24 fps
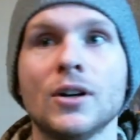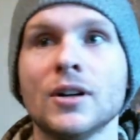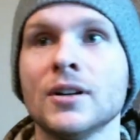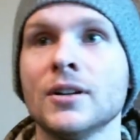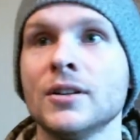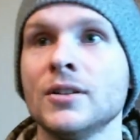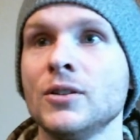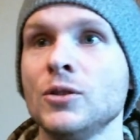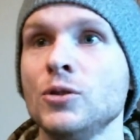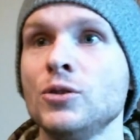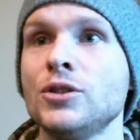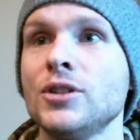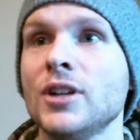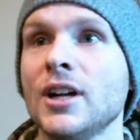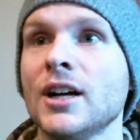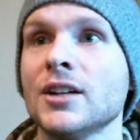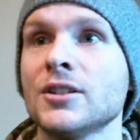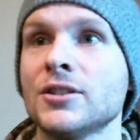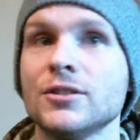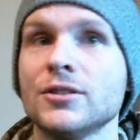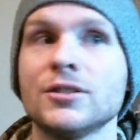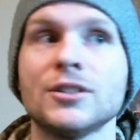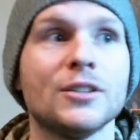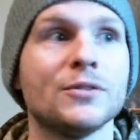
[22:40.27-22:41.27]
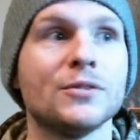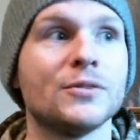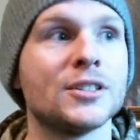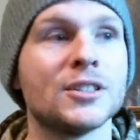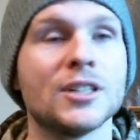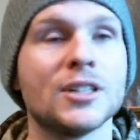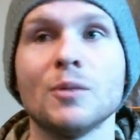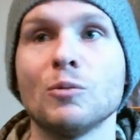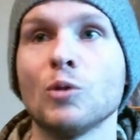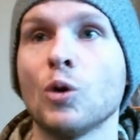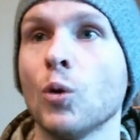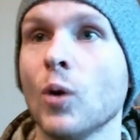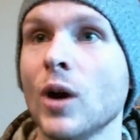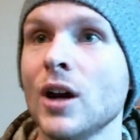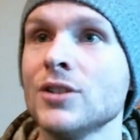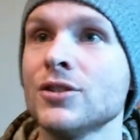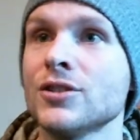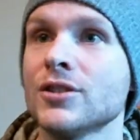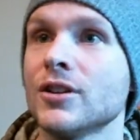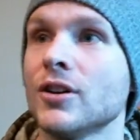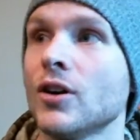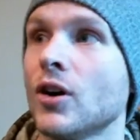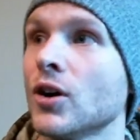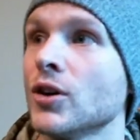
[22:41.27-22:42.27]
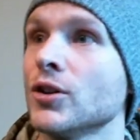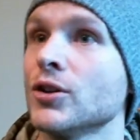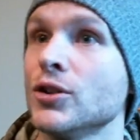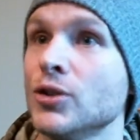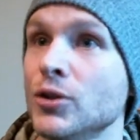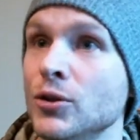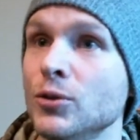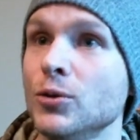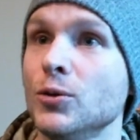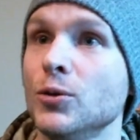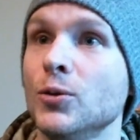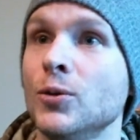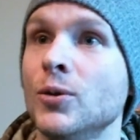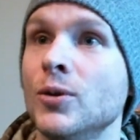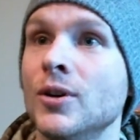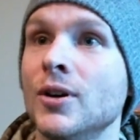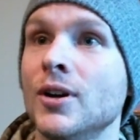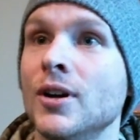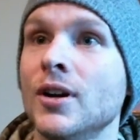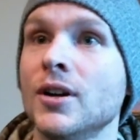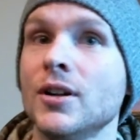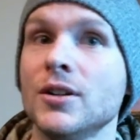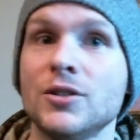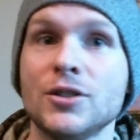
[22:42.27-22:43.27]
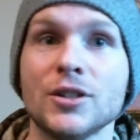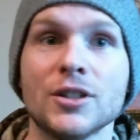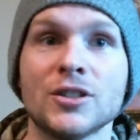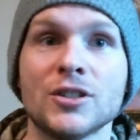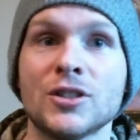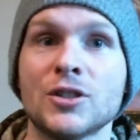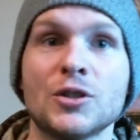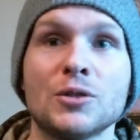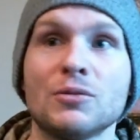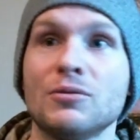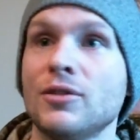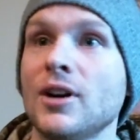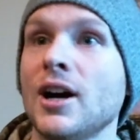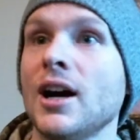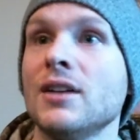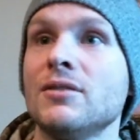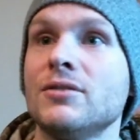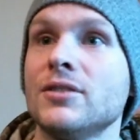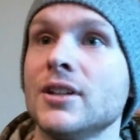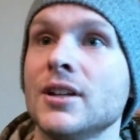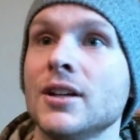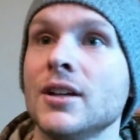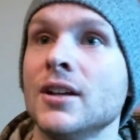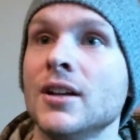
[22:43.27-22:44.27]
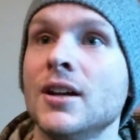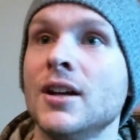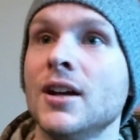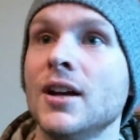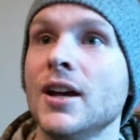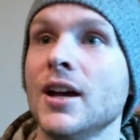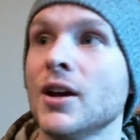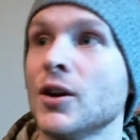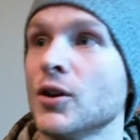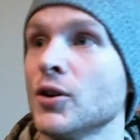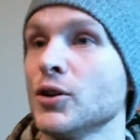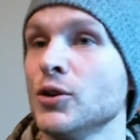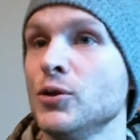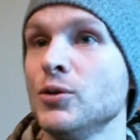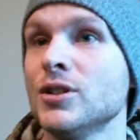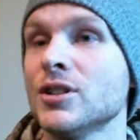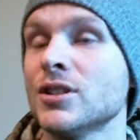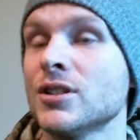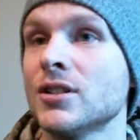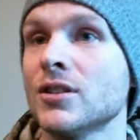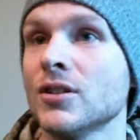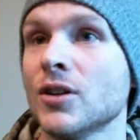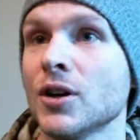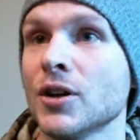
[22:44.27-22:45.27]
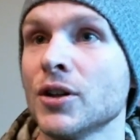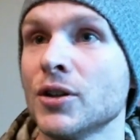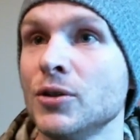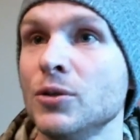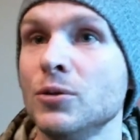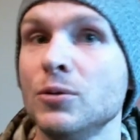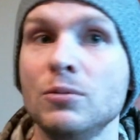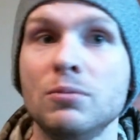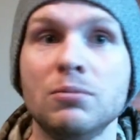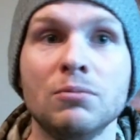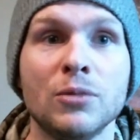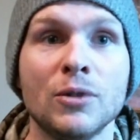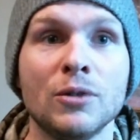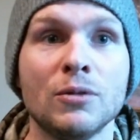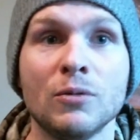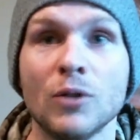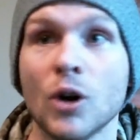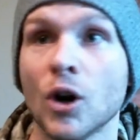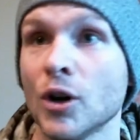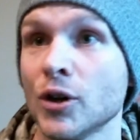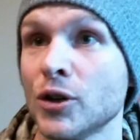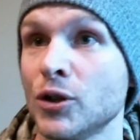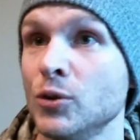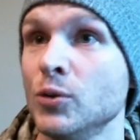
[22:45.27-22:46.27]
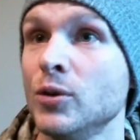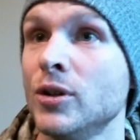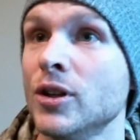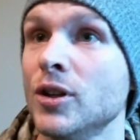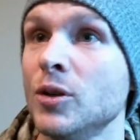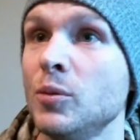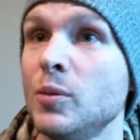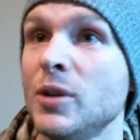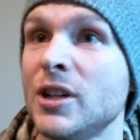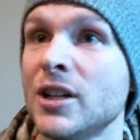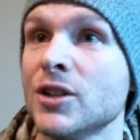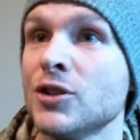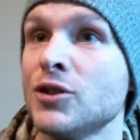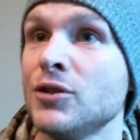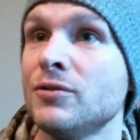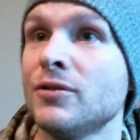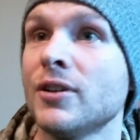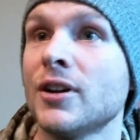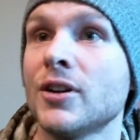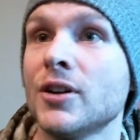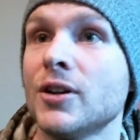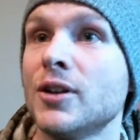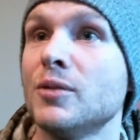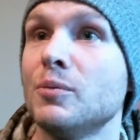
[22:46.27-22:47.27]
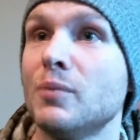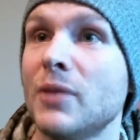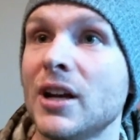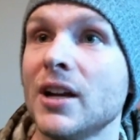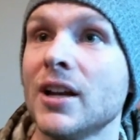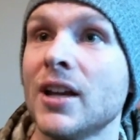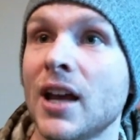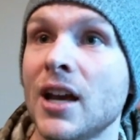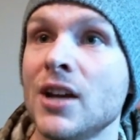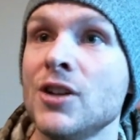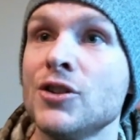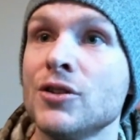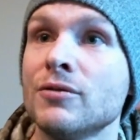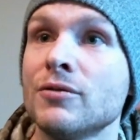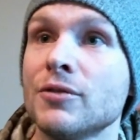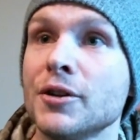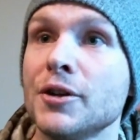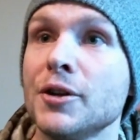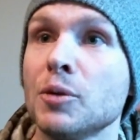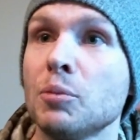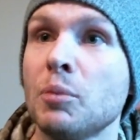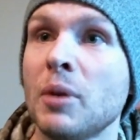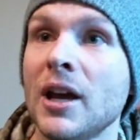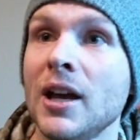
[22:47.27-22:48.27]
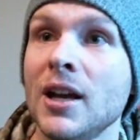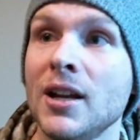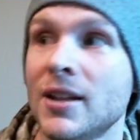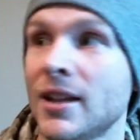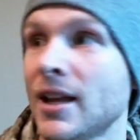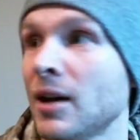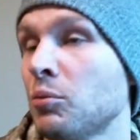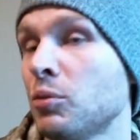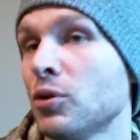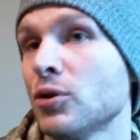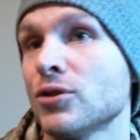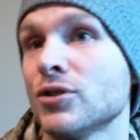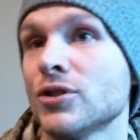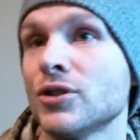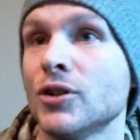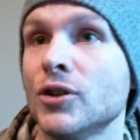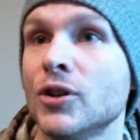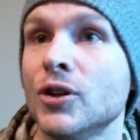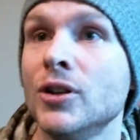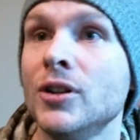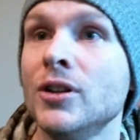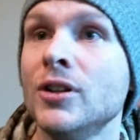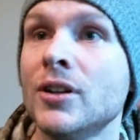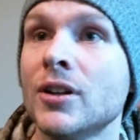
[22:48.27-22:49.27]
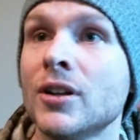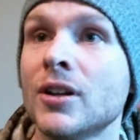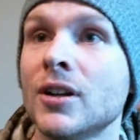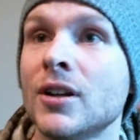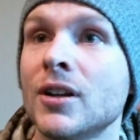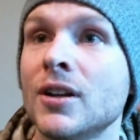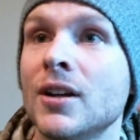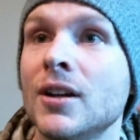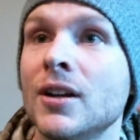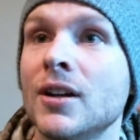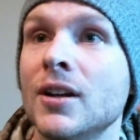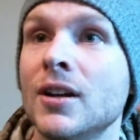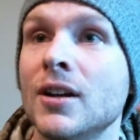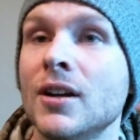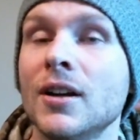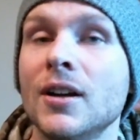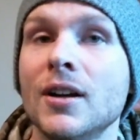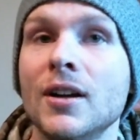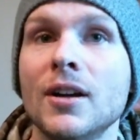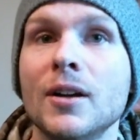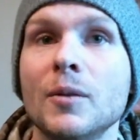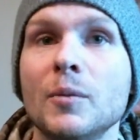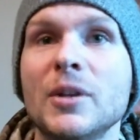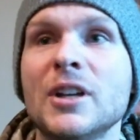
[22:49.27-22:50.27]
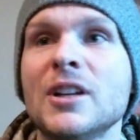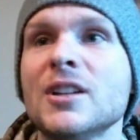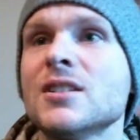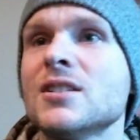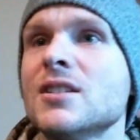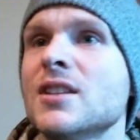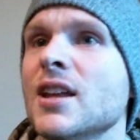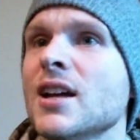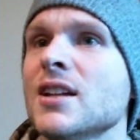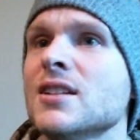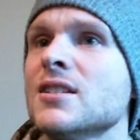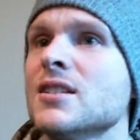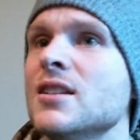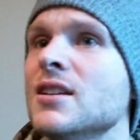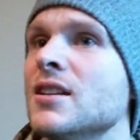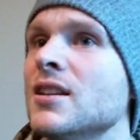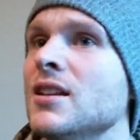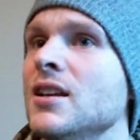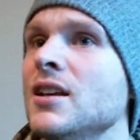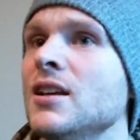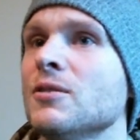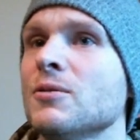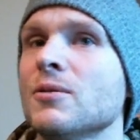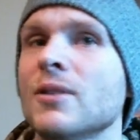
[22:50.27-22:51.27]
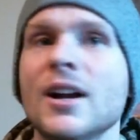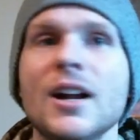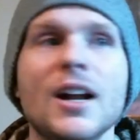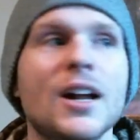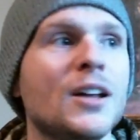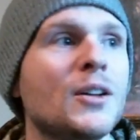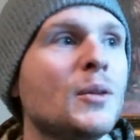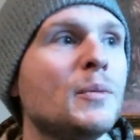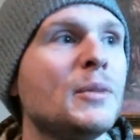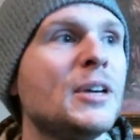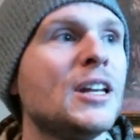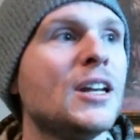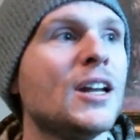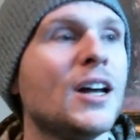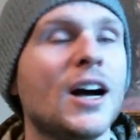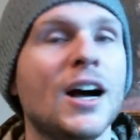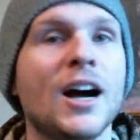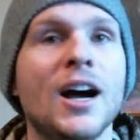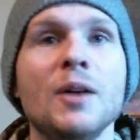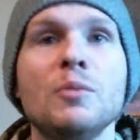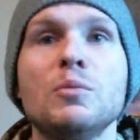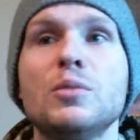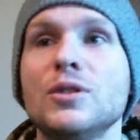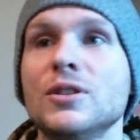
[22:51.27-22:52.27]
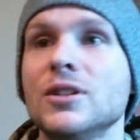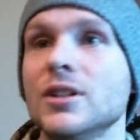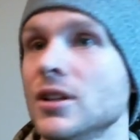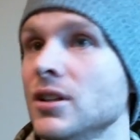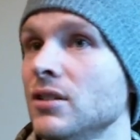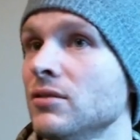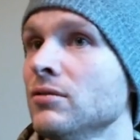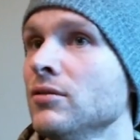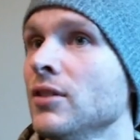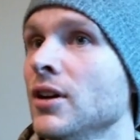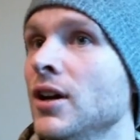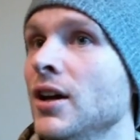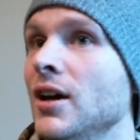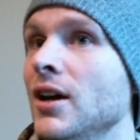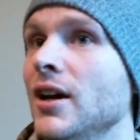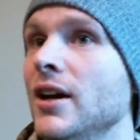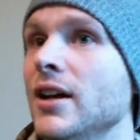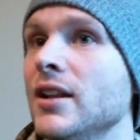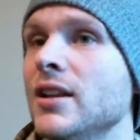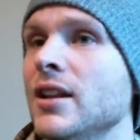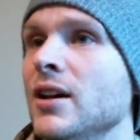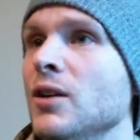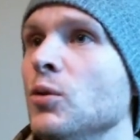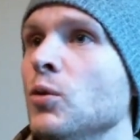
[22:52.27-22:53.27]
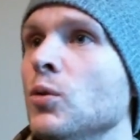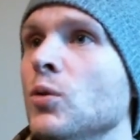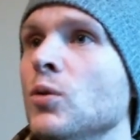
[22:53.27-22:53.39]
you should ask yourself the same question. Are you just surviving? And are you good because you found a good medication for your pain and that person couldn't? Yeah. Because that's the thing, right? I mean, I believe that